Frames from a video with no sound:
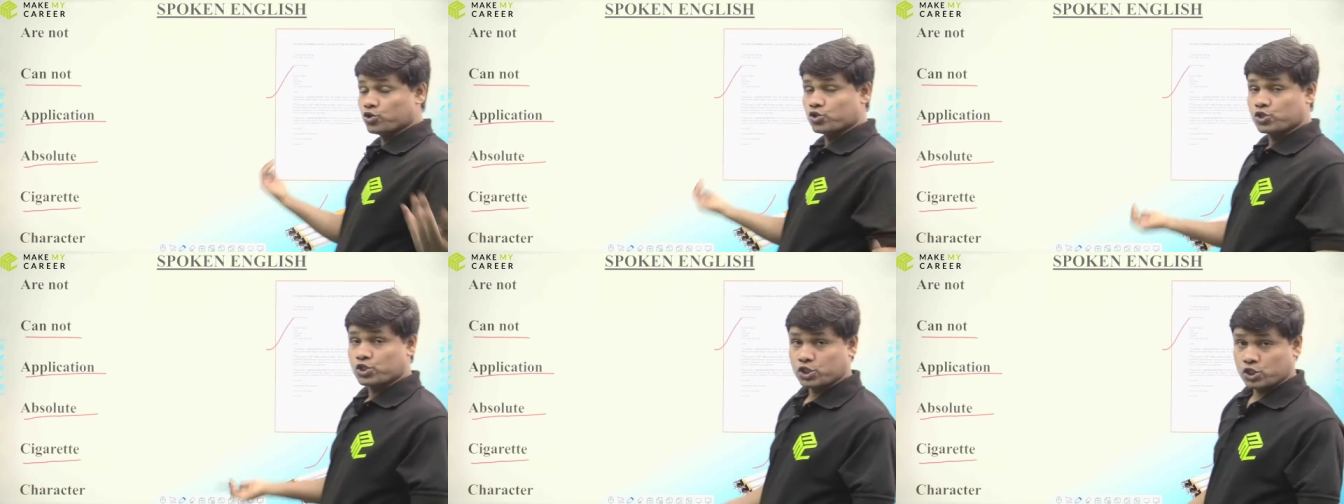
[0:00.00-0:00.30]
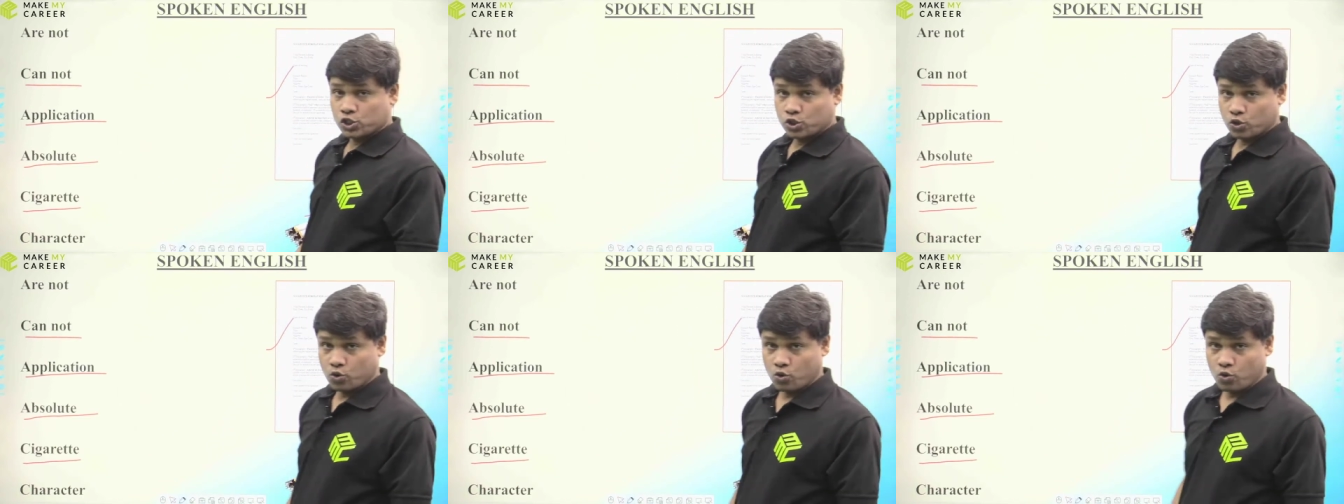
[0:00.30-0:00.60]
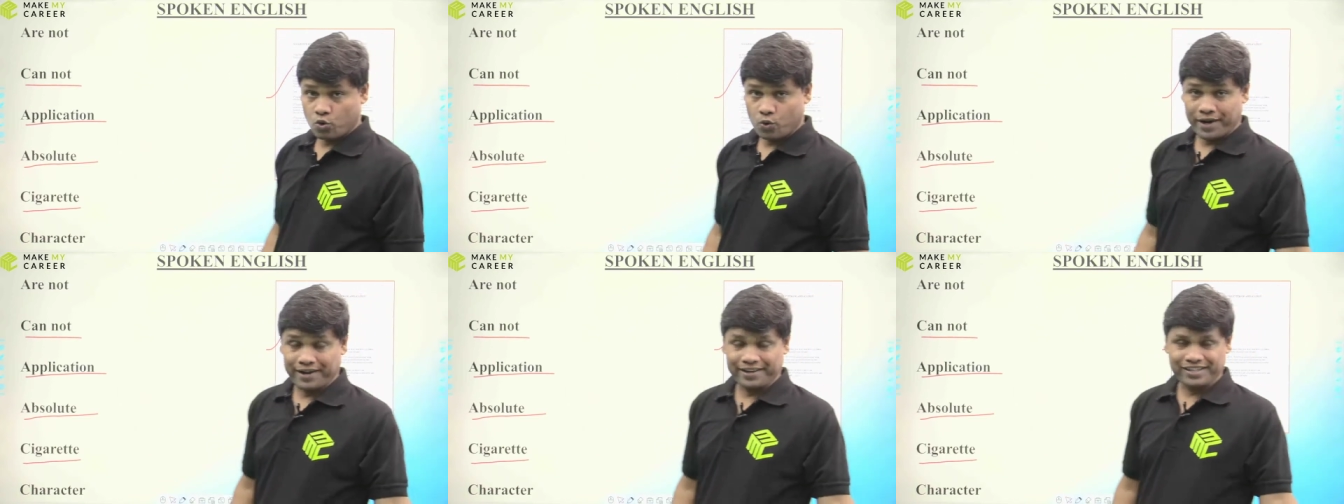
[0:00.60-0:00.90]

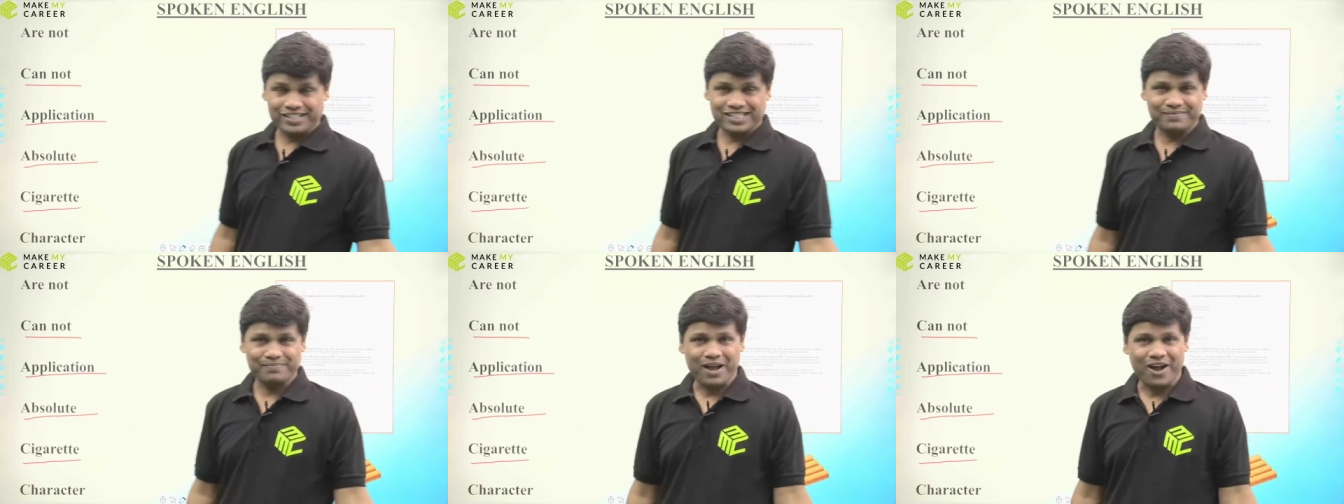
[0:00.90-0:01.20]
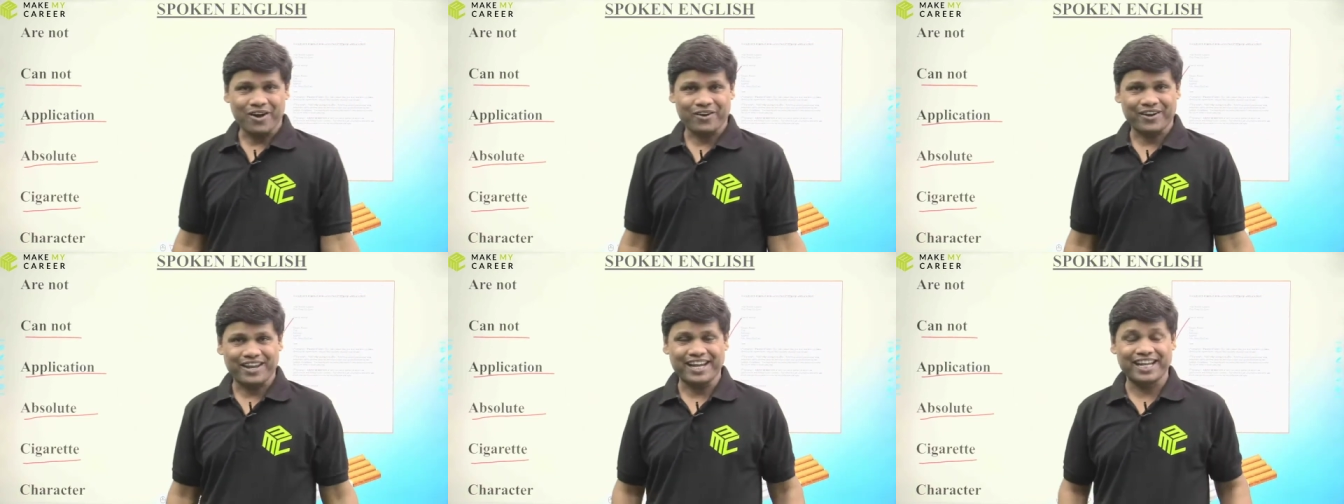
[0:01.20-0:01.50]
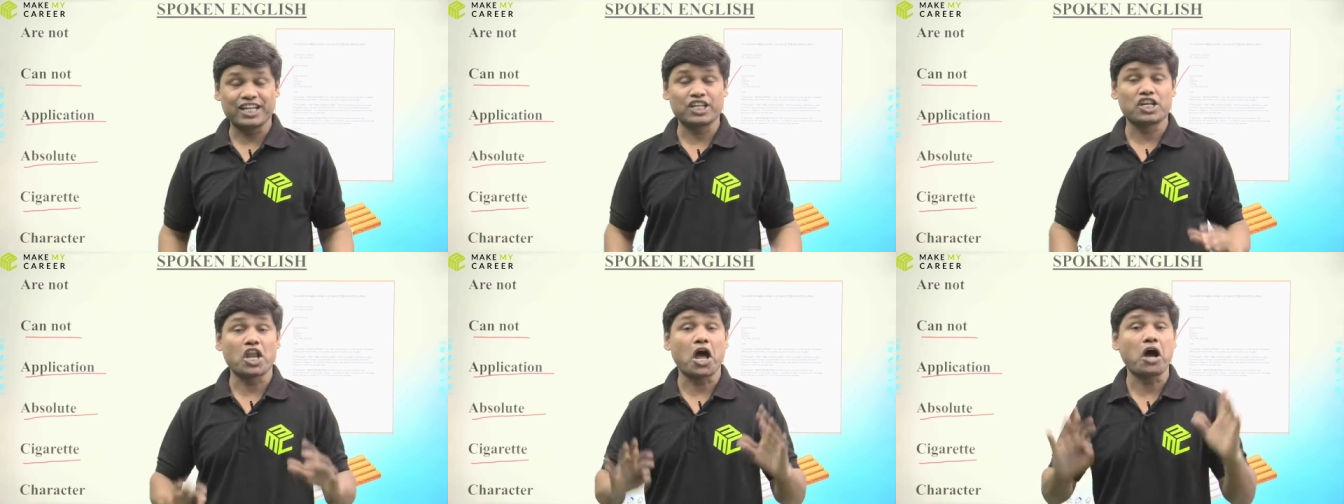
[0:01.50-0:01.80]
cigarette is
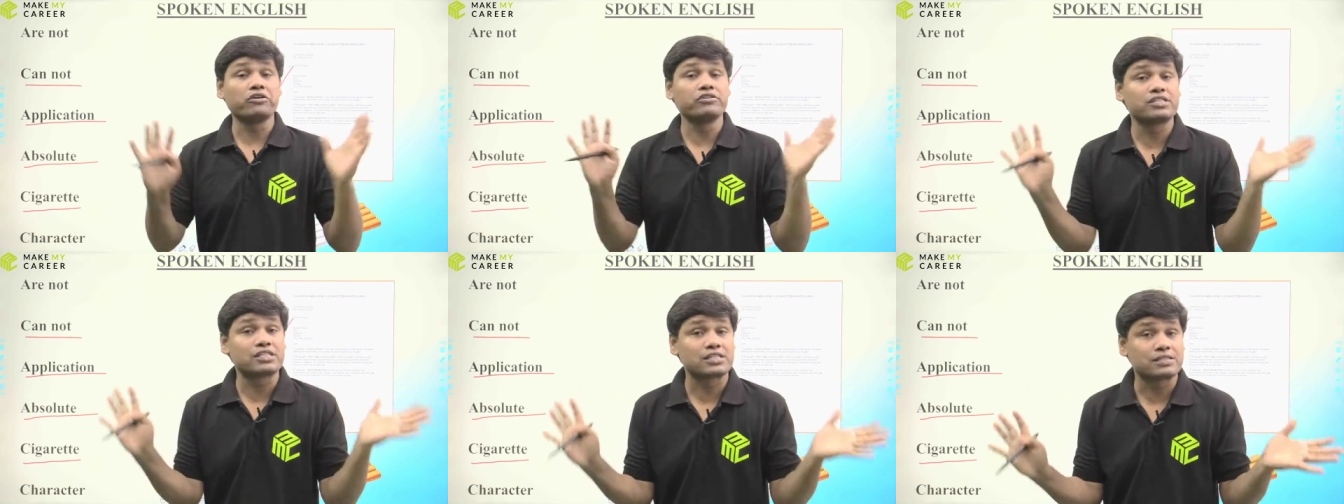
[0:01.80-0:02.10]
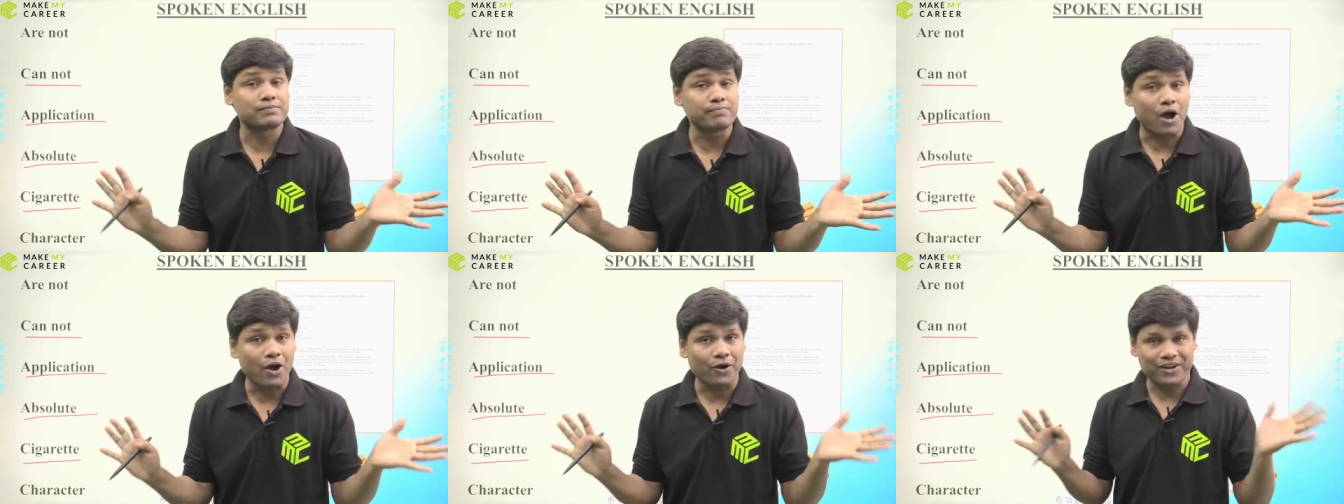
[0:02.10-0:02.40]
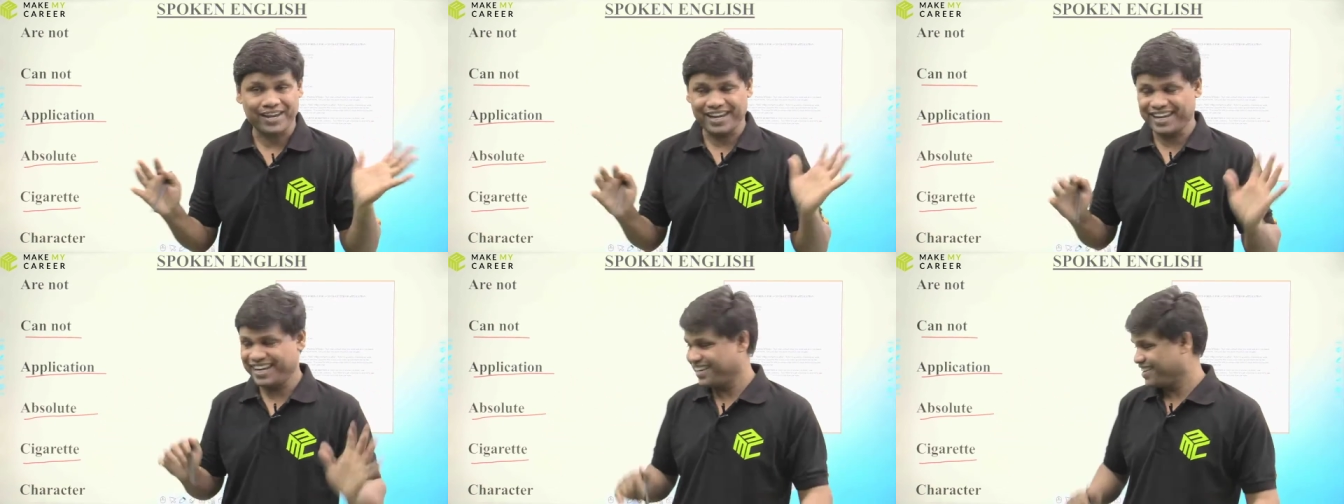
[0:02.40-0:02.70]
smoking. No
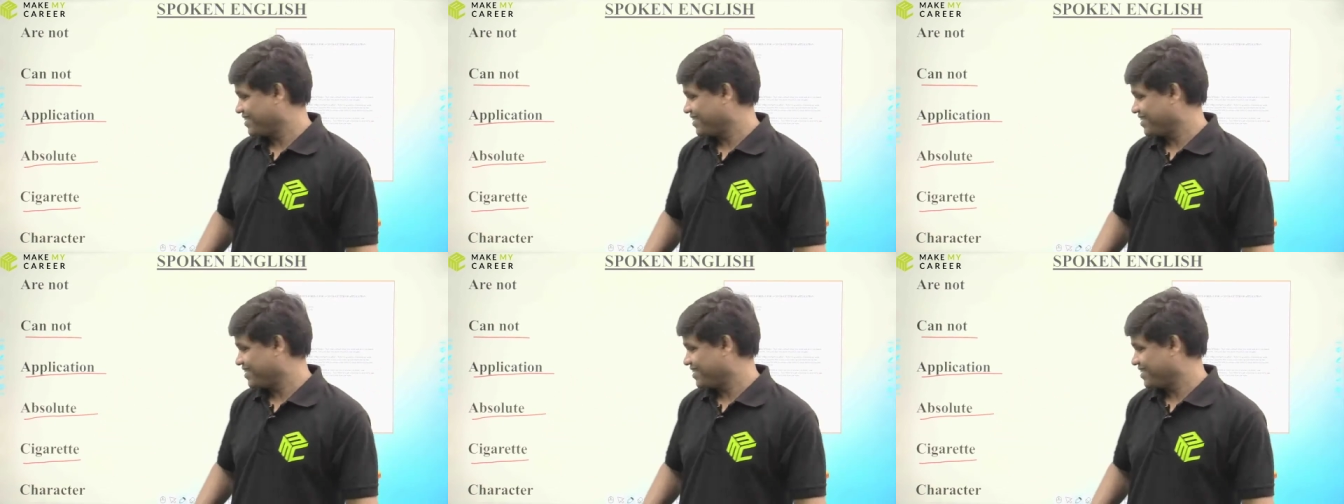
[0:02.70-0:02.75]
smoking.